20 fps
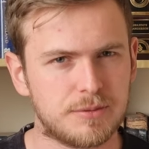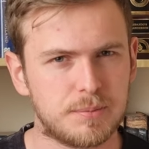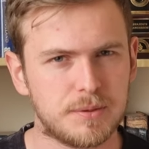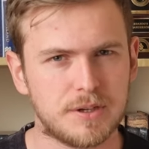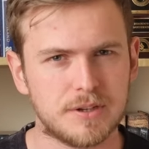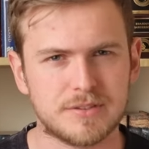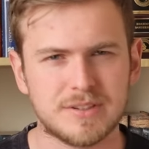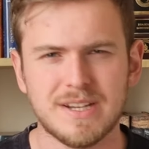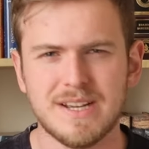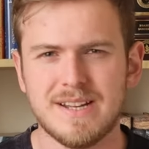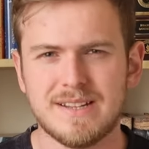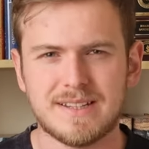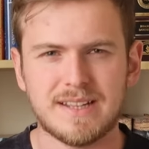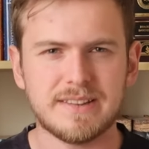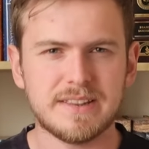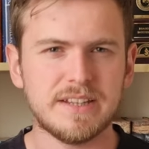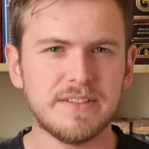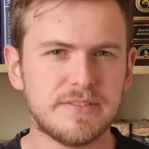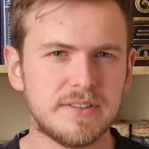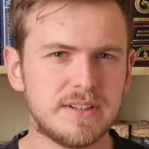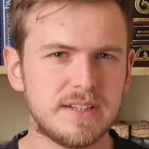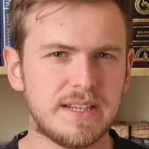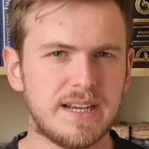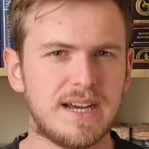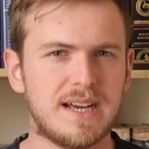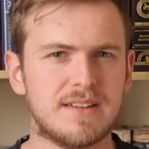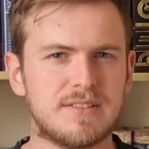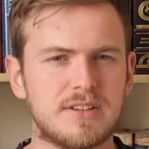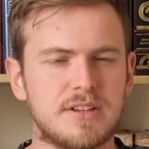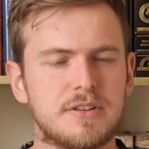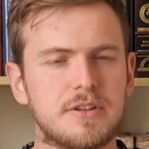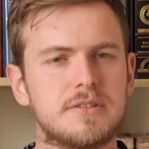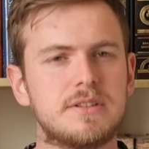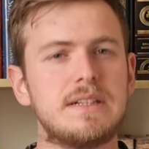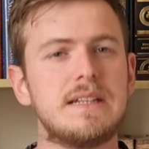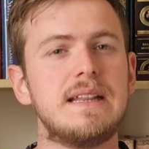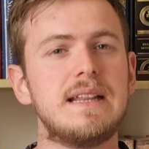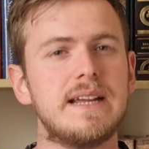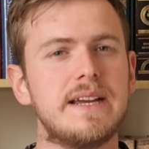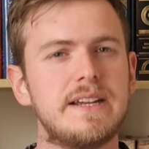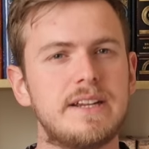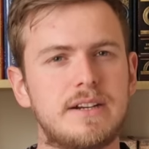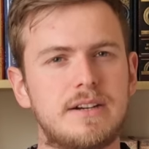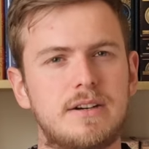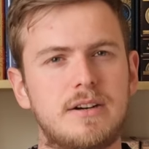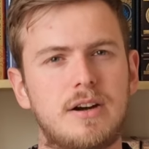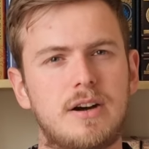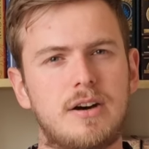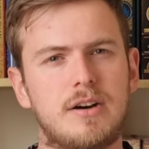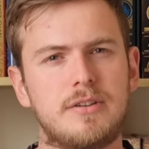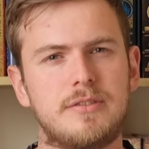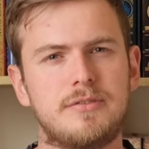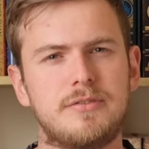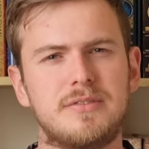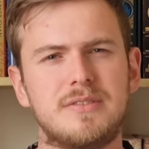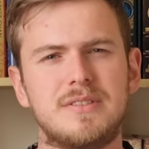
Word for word: because that definitely adds another layer of